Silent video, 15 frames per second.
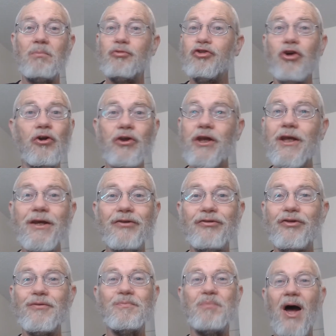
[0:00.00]
Turkey
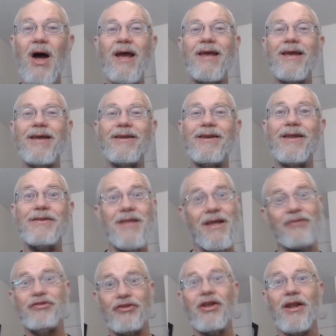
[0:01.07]
isn't buying it and
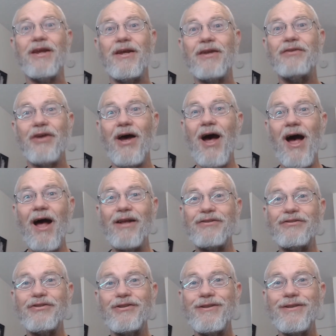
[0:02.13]
then selling it to us?